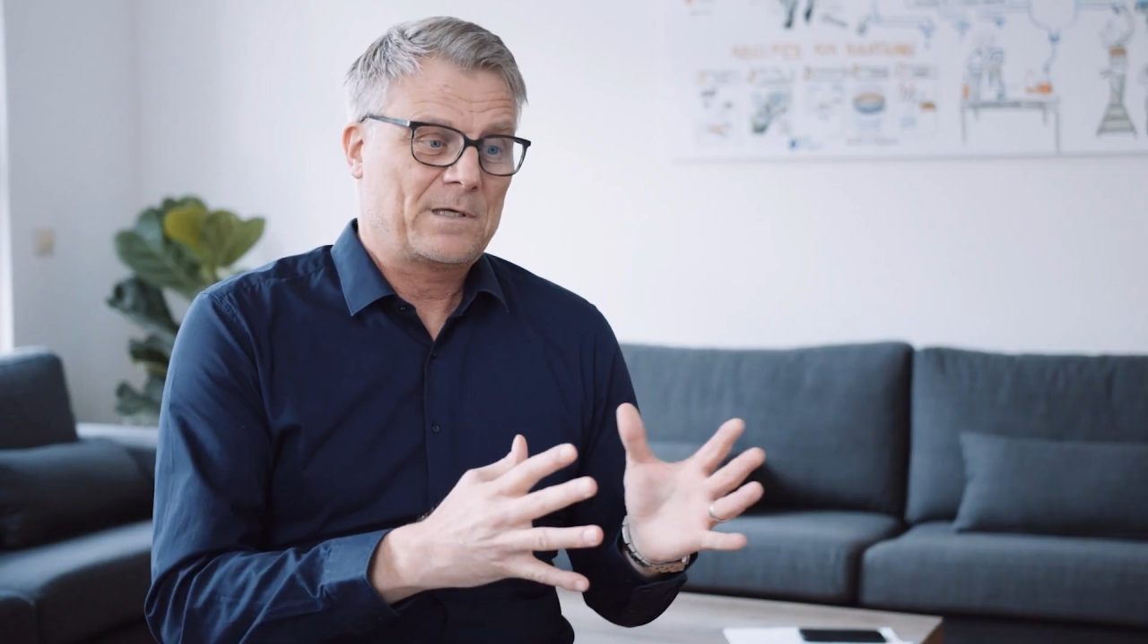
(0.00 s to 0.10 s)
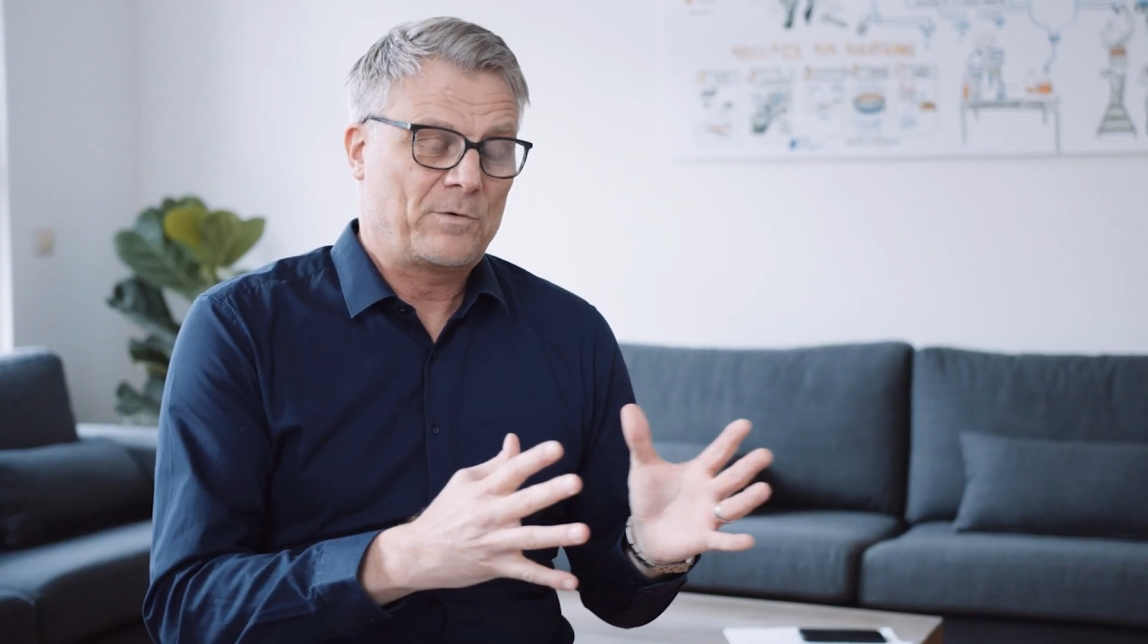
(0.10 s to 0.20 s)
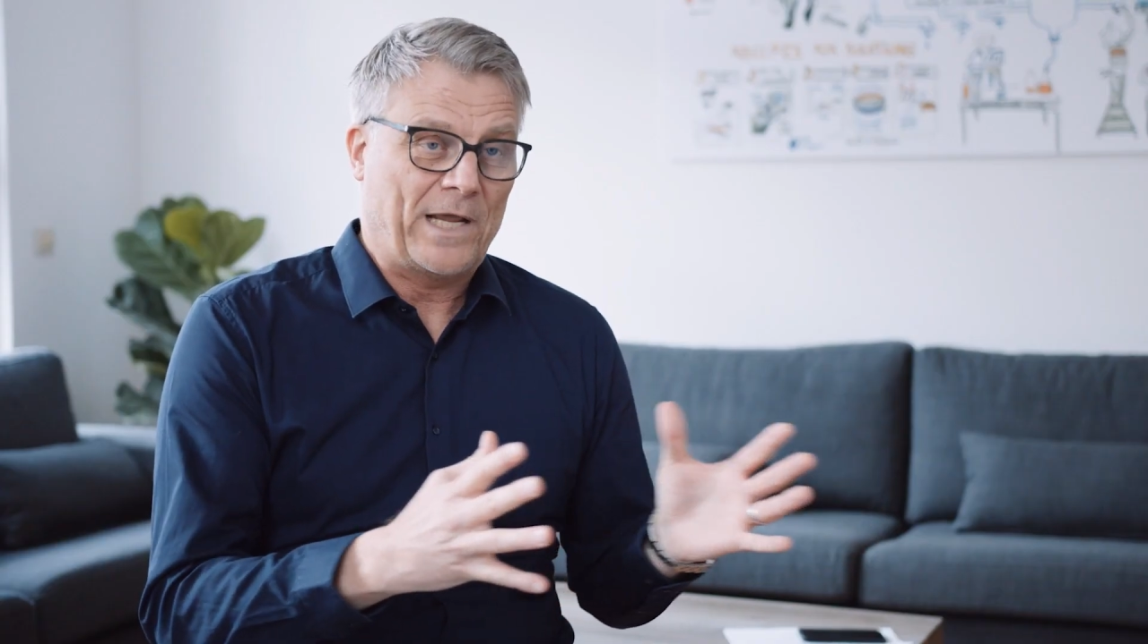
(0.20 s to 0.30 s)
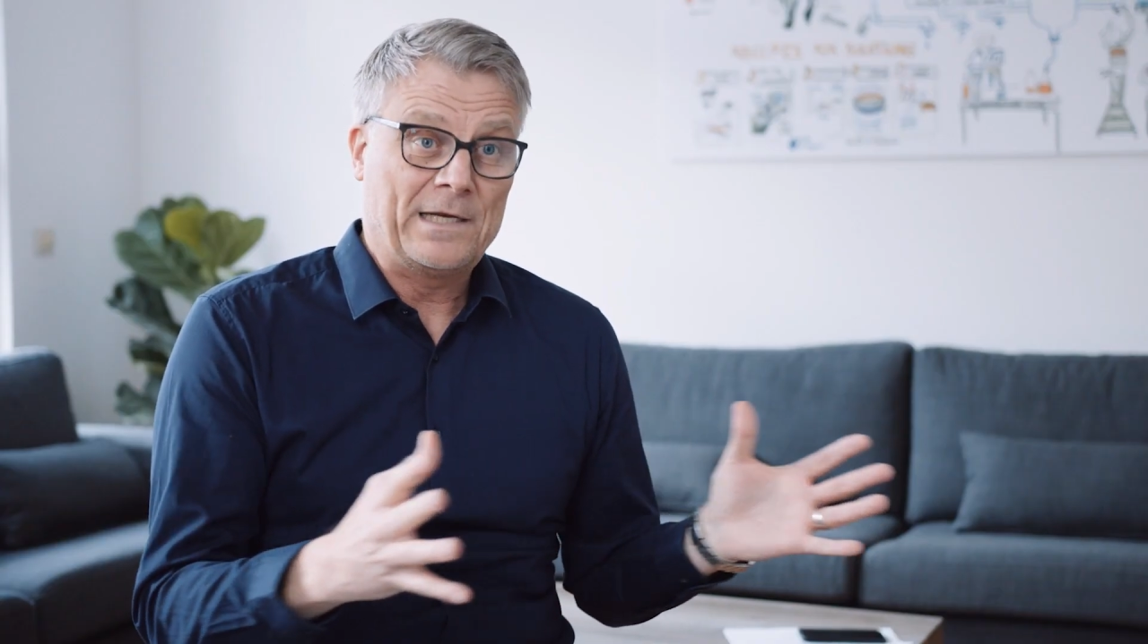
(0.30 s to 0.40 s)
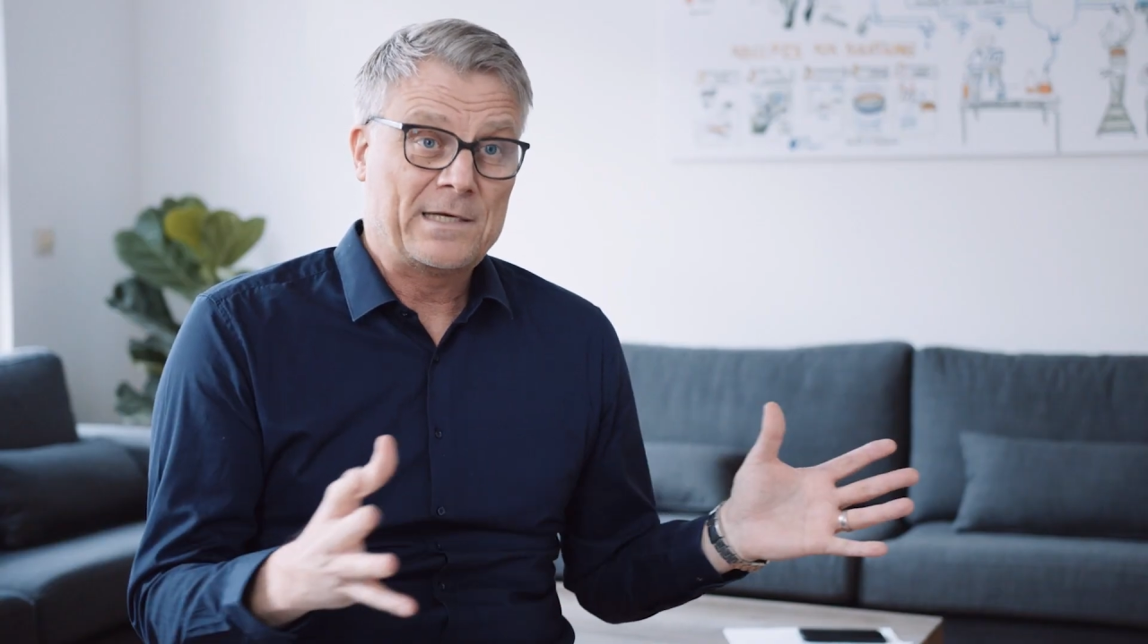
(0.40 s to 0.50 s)

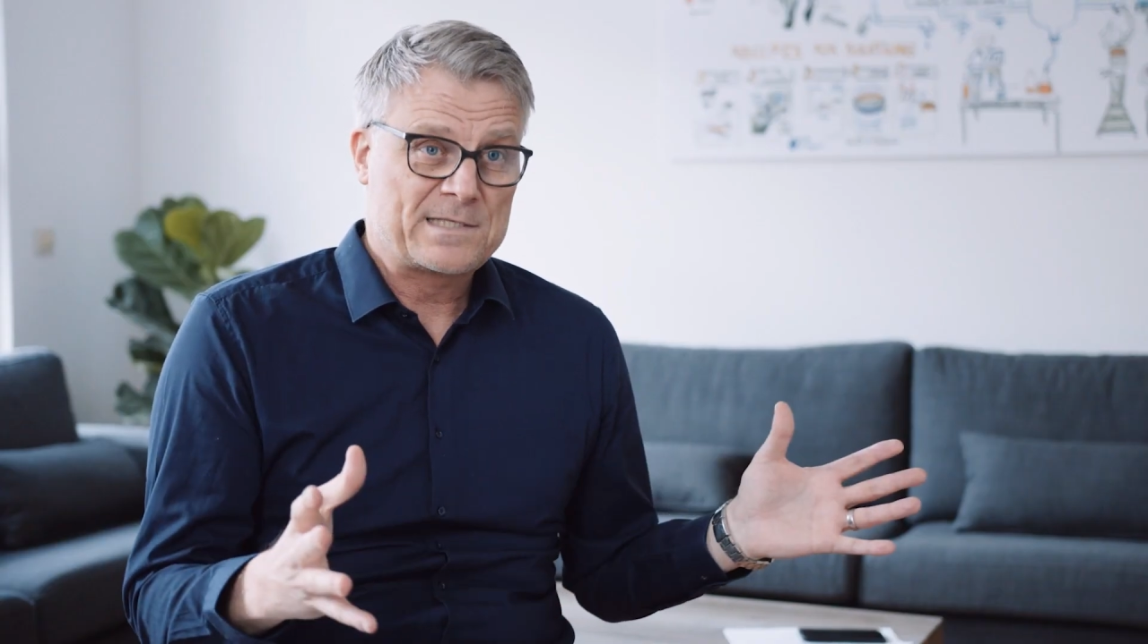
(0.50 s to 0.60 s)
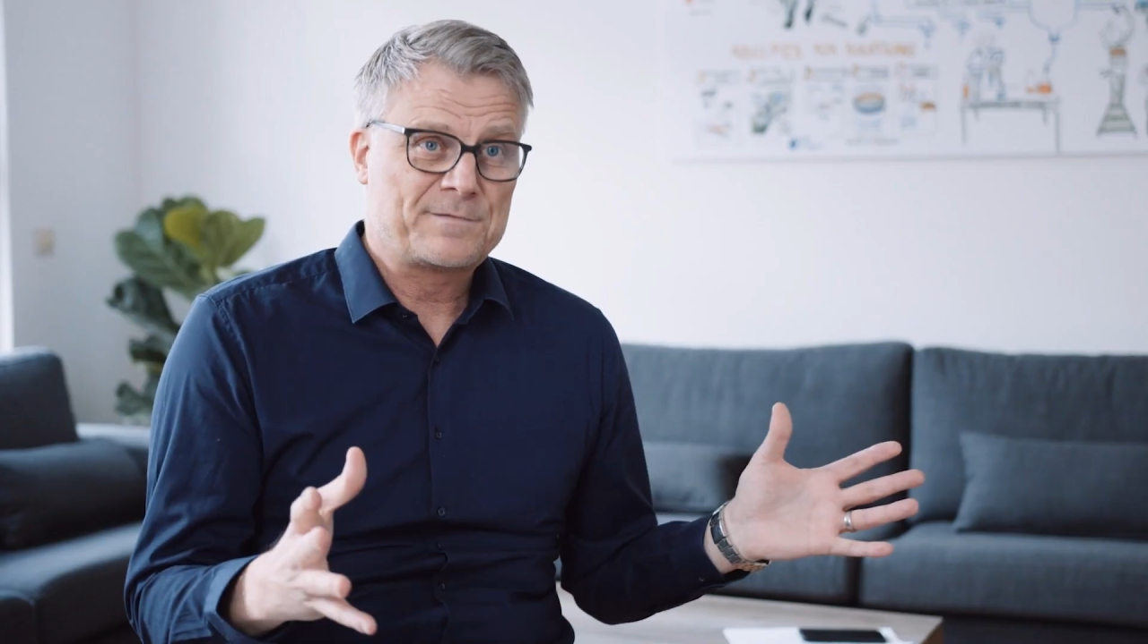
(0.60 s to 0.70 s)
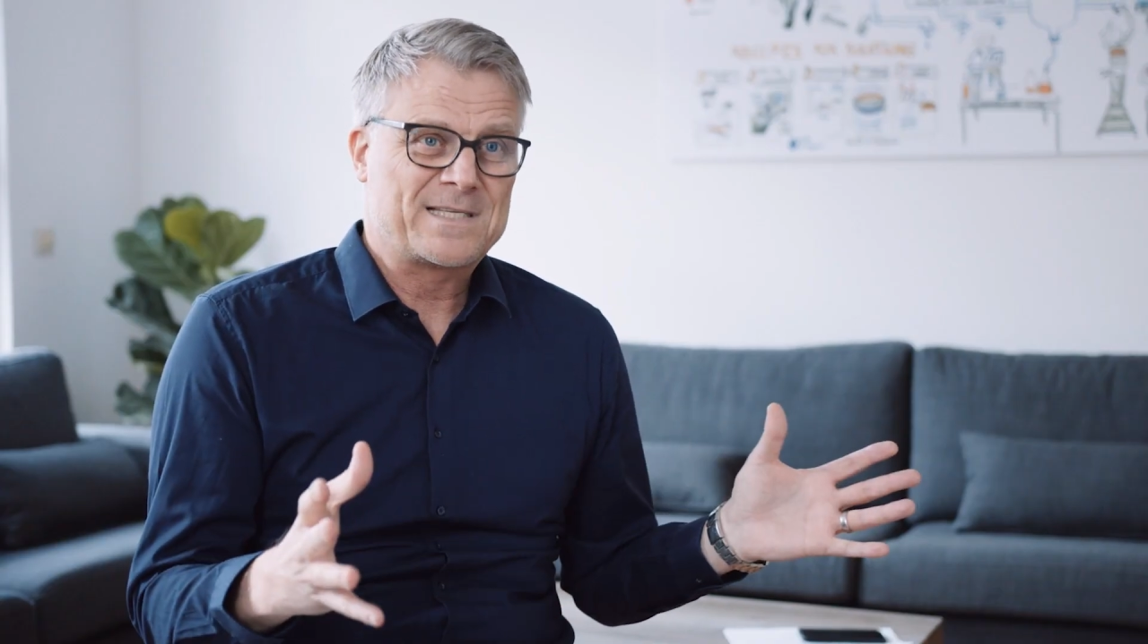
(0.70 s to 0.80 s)
creating these